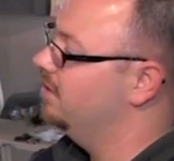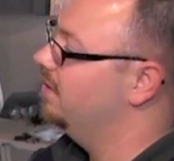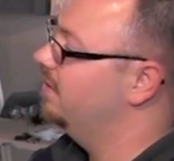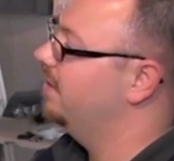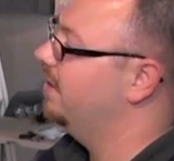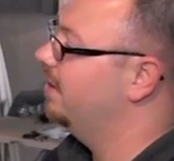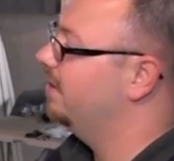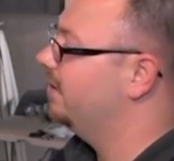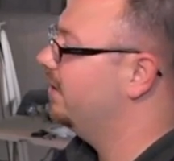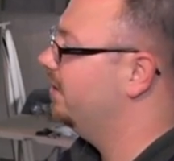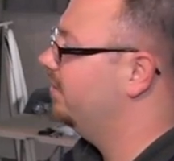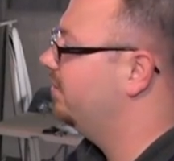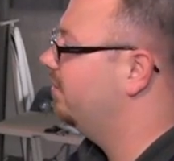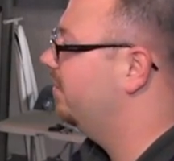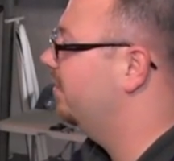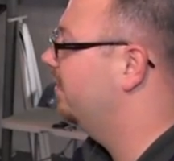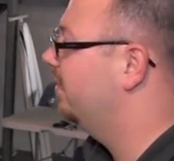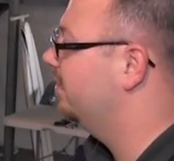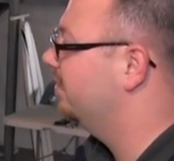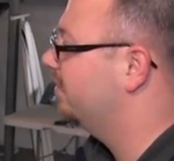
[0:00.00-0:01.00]
and that'll get
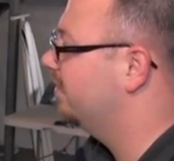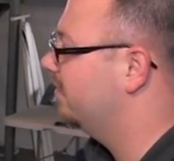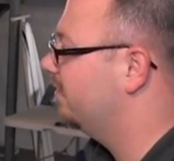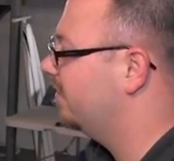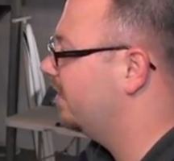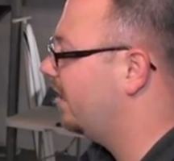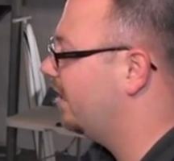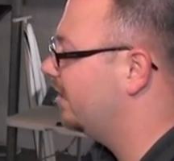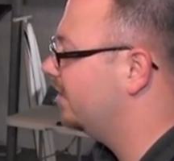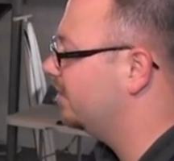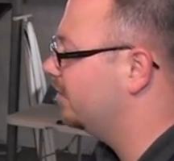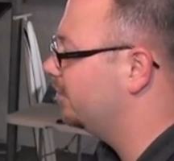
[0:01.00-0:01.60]
you your desired